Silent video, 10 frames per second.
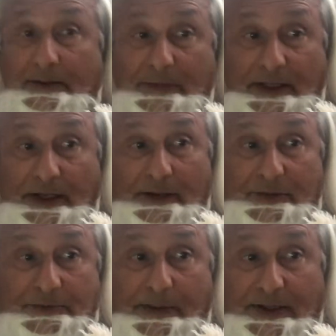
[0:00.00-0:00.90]
My kite
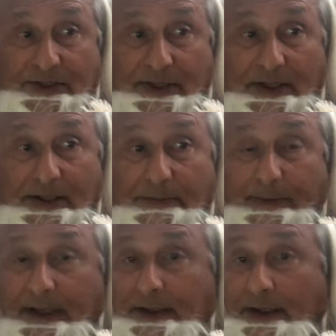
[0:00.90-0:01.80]
was by the side of the
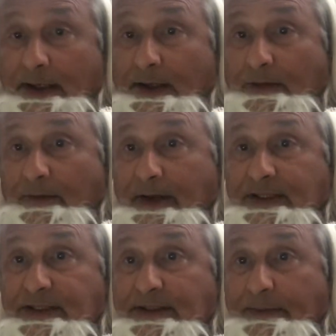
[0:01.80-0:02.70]
bed,
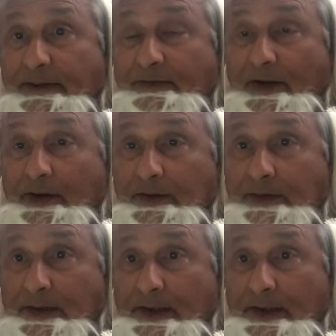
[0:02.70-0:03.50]
ready to be flown.